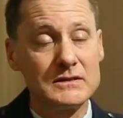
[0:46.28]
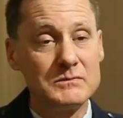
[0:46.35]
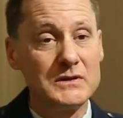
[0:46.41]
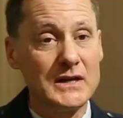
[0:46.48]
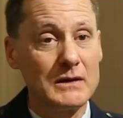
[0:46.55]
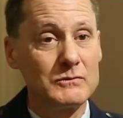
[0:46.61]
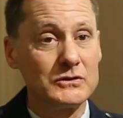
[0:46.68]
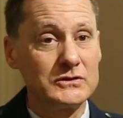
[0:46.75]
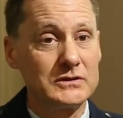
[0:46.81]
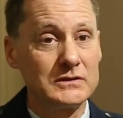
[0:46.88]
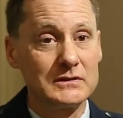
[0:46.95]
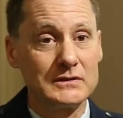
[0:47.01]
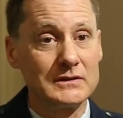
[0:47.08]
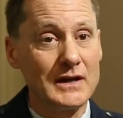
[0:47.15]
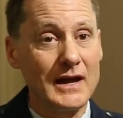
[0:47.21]
To be able
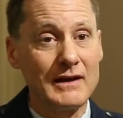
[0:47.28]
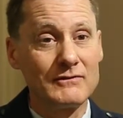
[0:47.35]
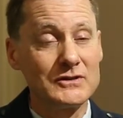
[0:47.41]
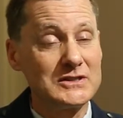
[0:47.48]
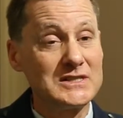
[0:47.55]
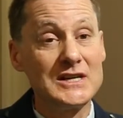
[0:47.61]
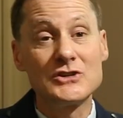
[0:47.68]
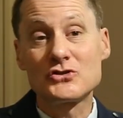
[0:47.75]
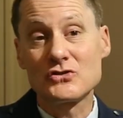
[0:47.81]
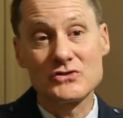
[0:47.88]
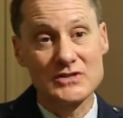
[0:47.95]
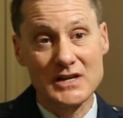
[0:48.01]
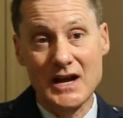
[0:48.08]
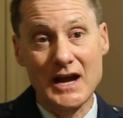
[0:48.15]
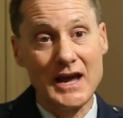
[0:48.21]
to have the
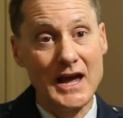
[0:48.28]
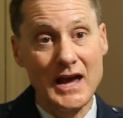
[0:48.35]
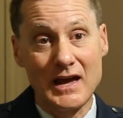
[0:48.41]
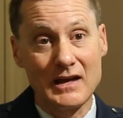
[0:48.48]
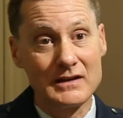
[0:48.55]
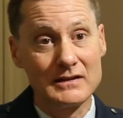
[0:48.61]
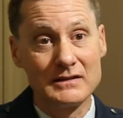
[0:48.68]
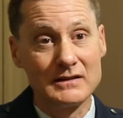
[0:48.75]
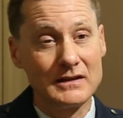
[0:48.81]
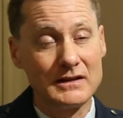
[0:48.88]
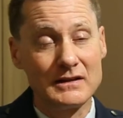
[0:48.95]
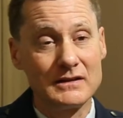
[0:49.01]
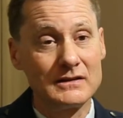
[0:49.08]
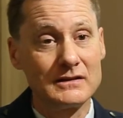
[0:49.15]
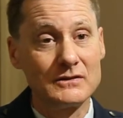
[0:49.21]
teachers that I had and,
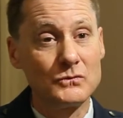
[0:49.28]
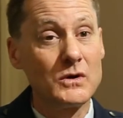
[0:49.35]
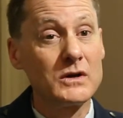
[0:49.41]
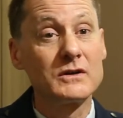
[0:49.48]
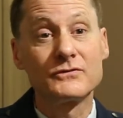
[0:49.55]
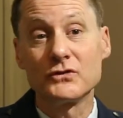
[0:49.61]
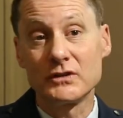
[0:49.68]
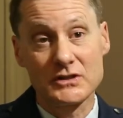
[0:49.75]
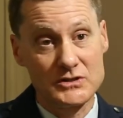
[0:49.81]
and, the wonderful